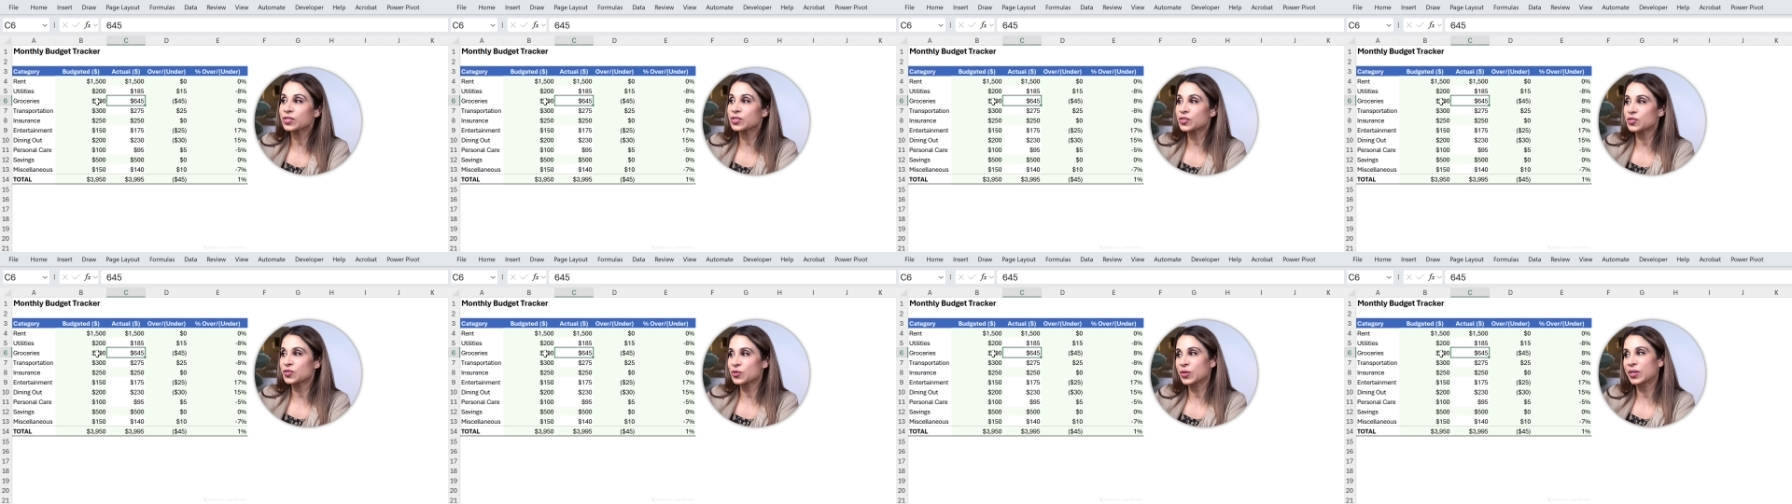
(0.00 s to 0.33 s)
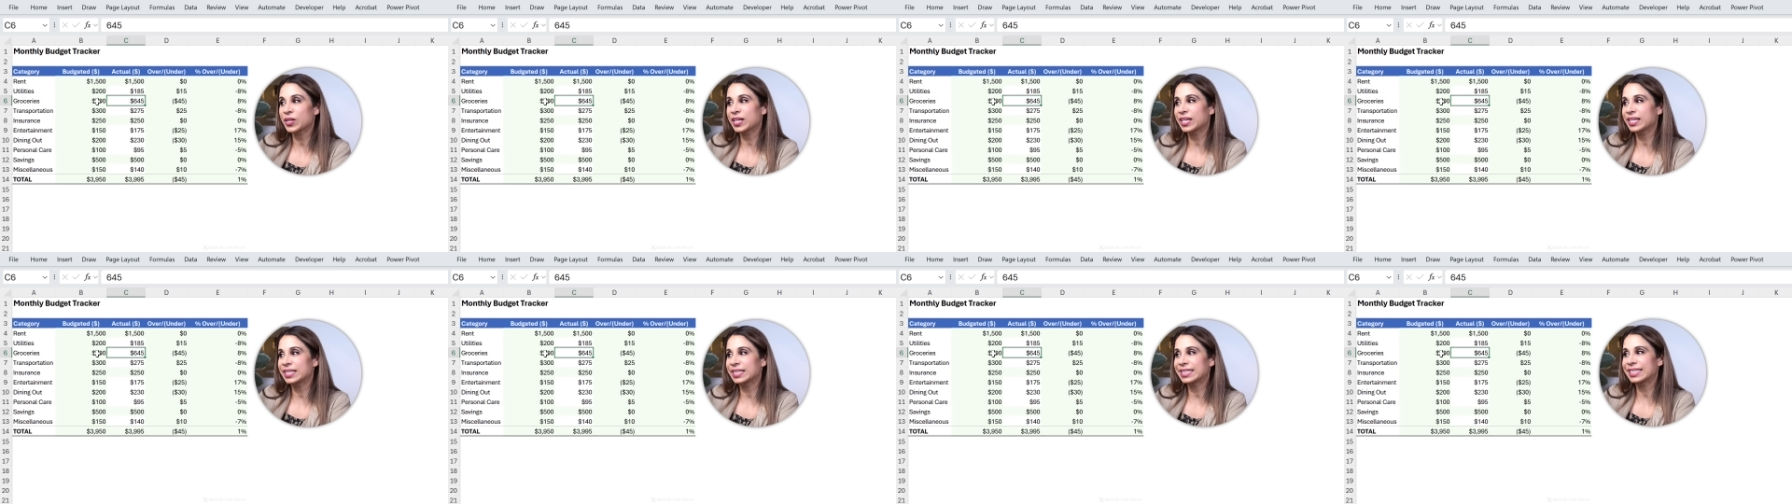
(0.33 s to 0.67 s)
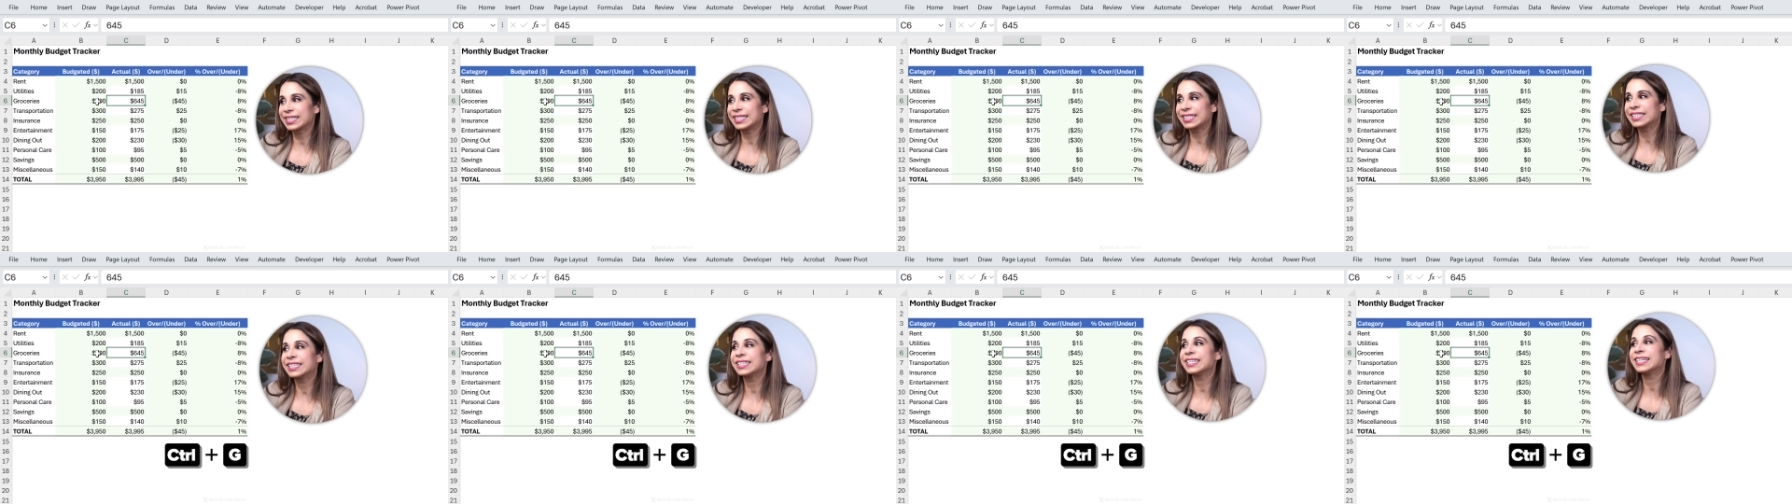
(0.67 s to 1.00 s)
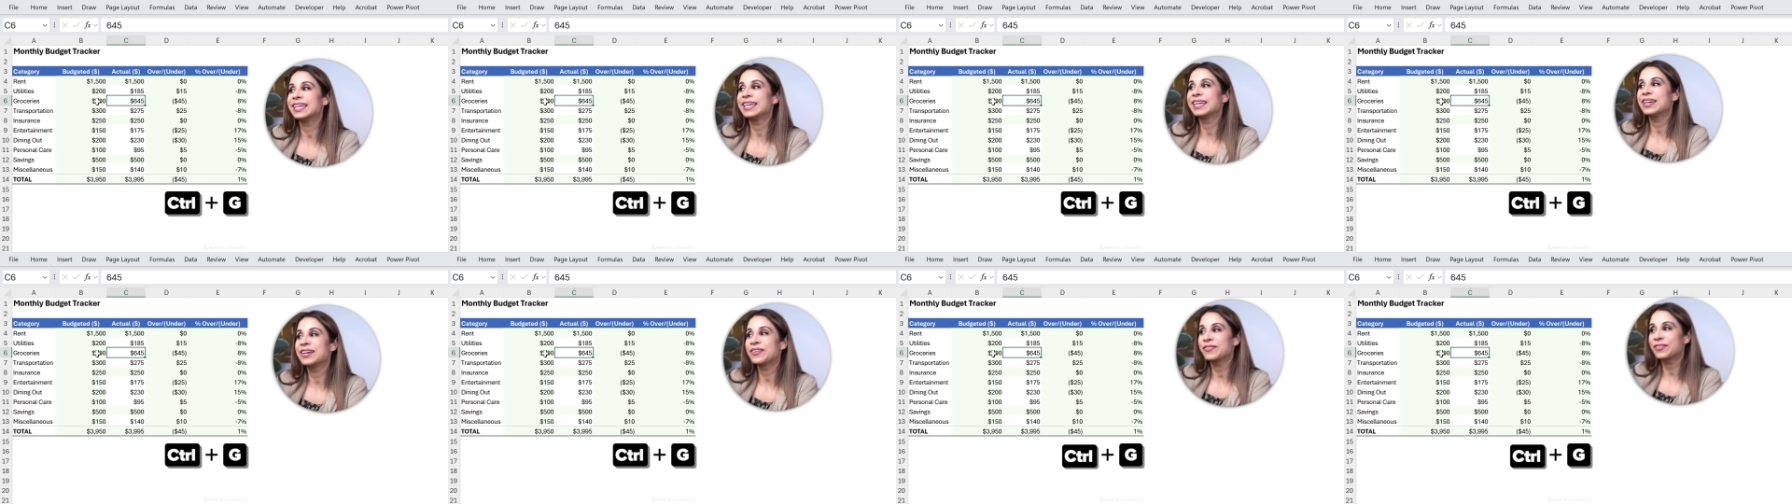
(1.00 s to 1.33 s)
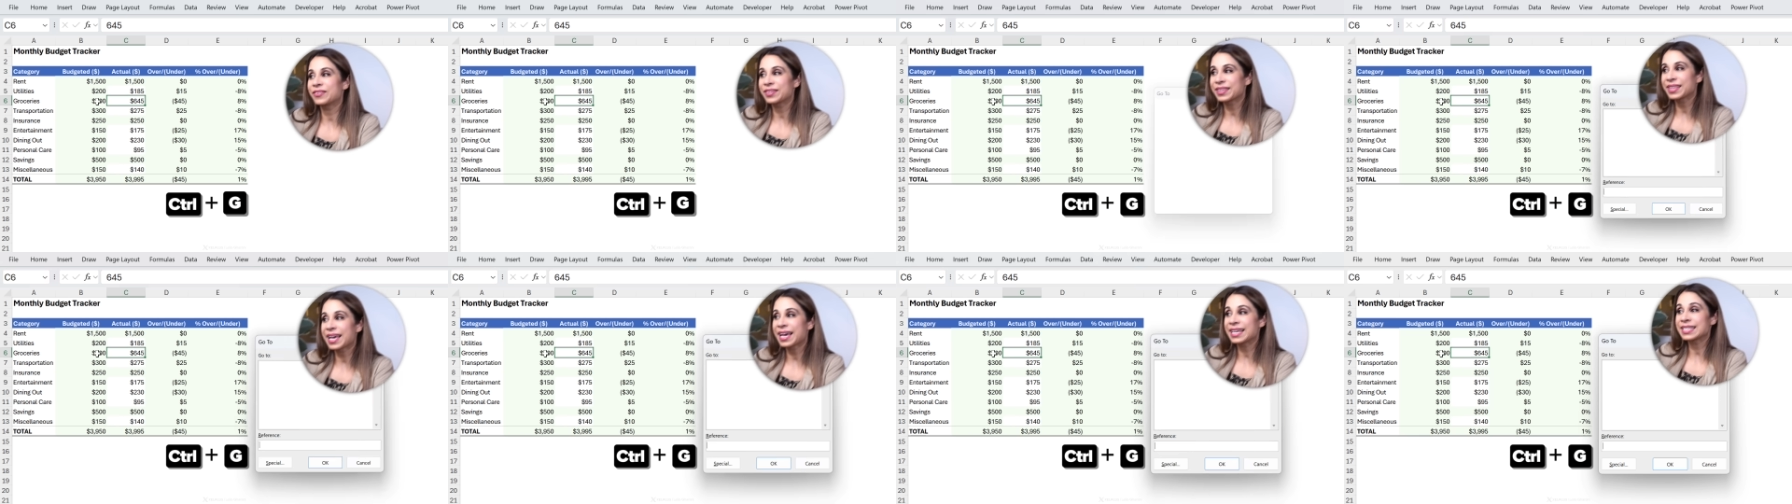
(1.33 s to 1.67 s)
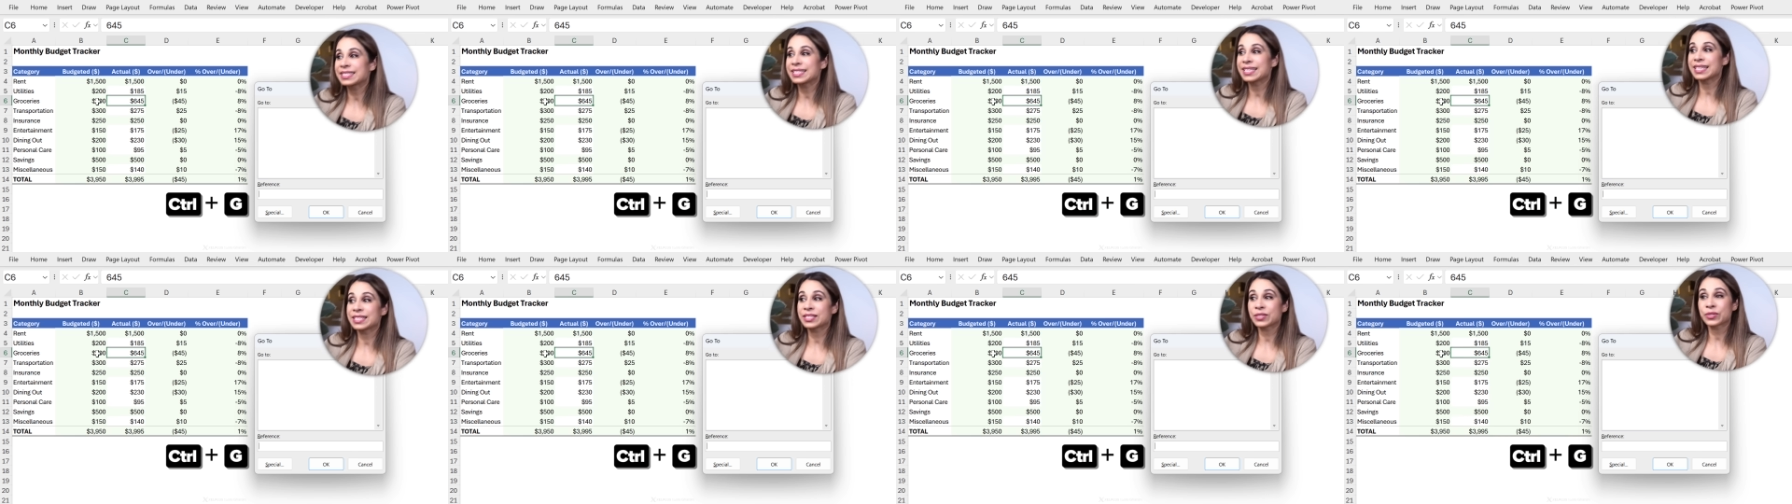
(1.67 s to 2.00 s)
The shortcut key for
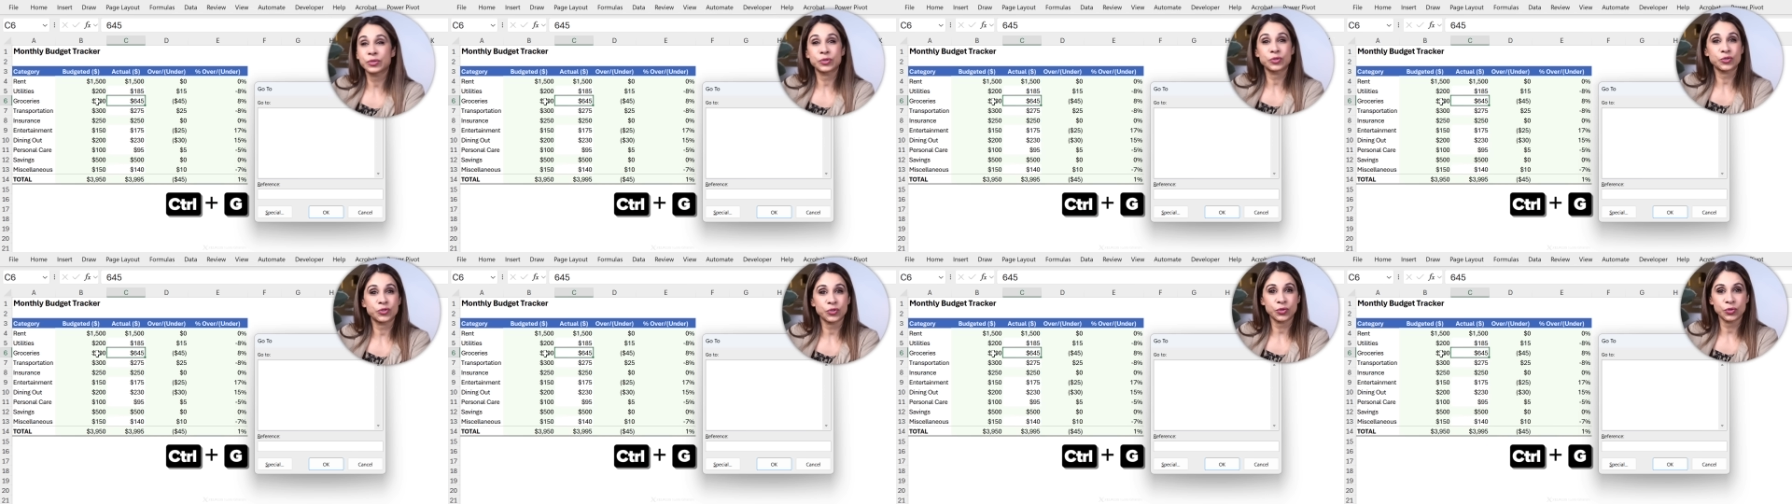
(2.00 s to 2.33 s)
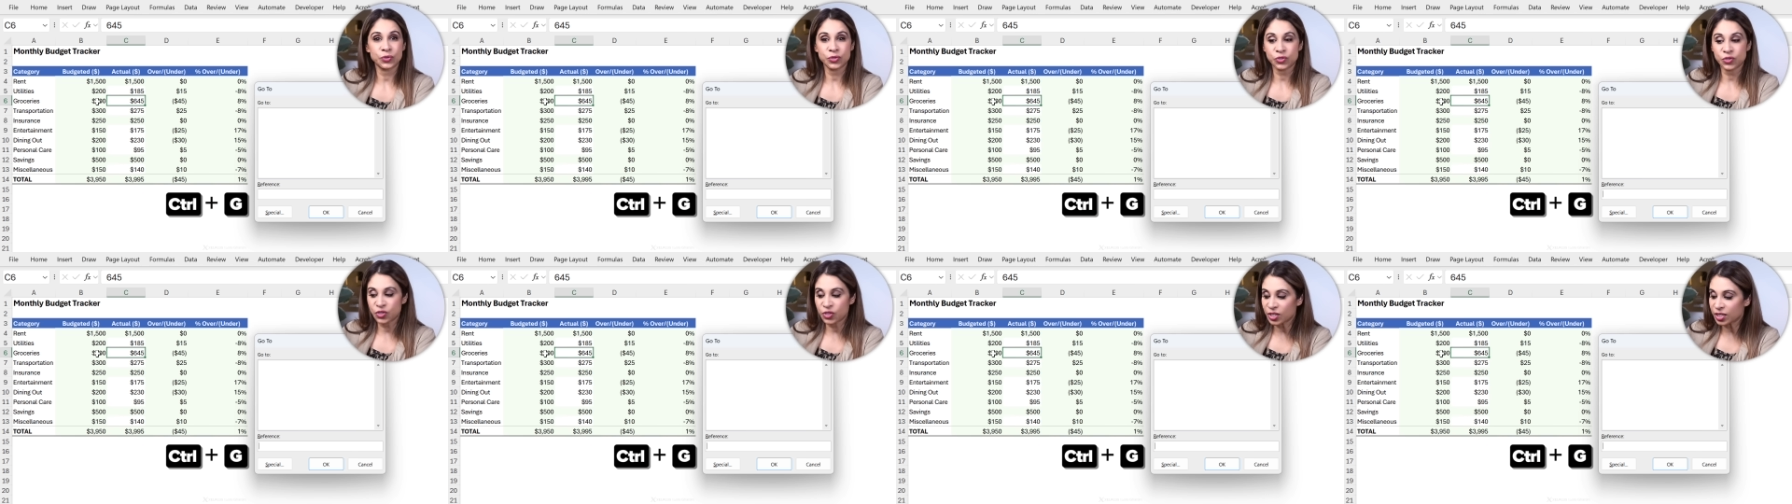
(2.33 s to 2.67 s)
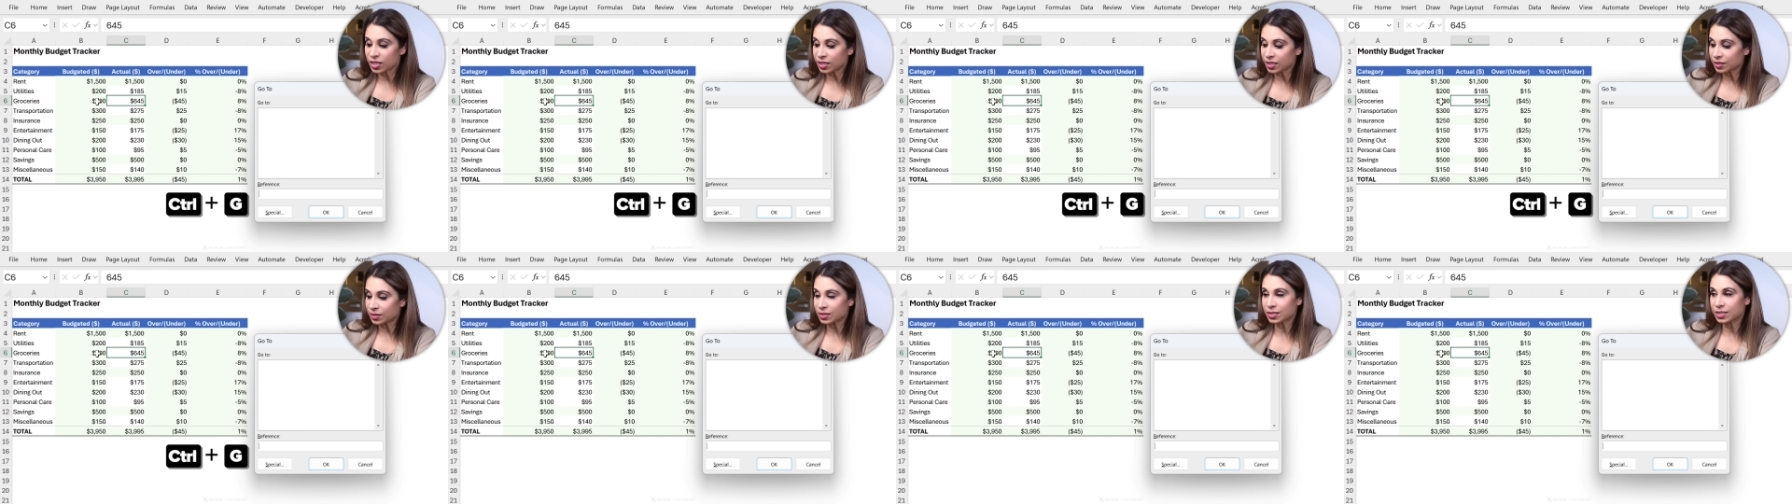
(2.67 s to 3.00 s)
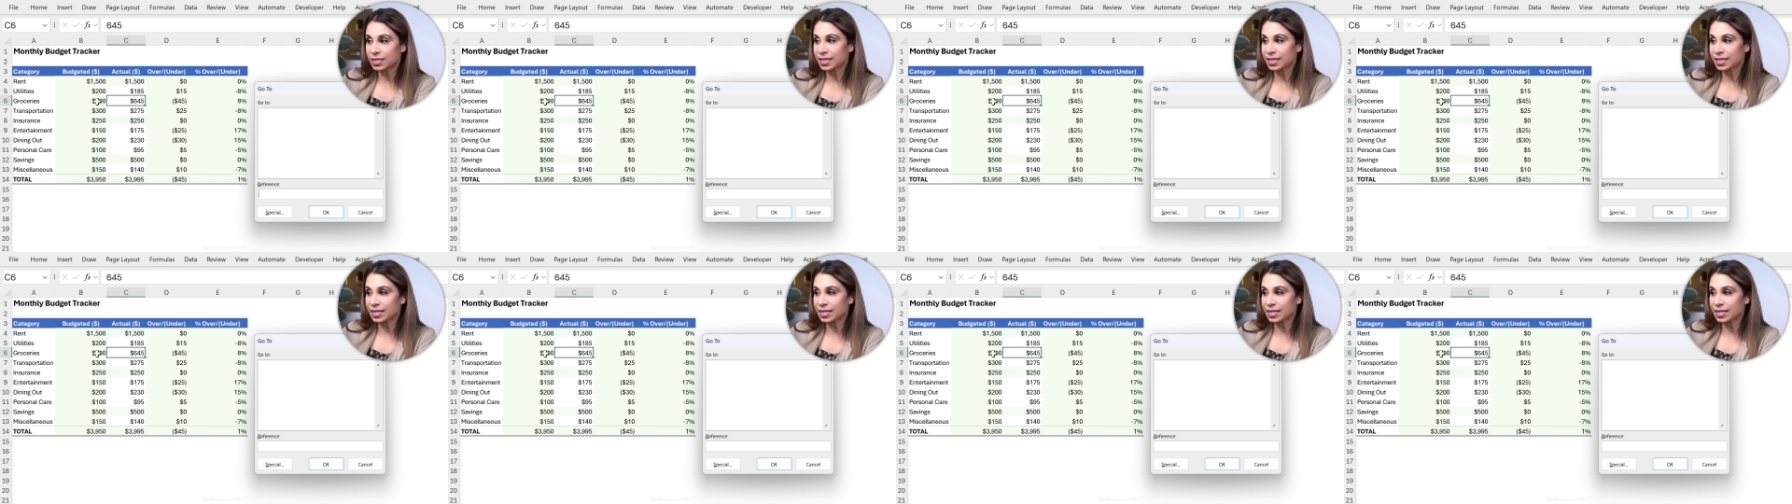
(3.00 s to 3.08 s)
that is Control G.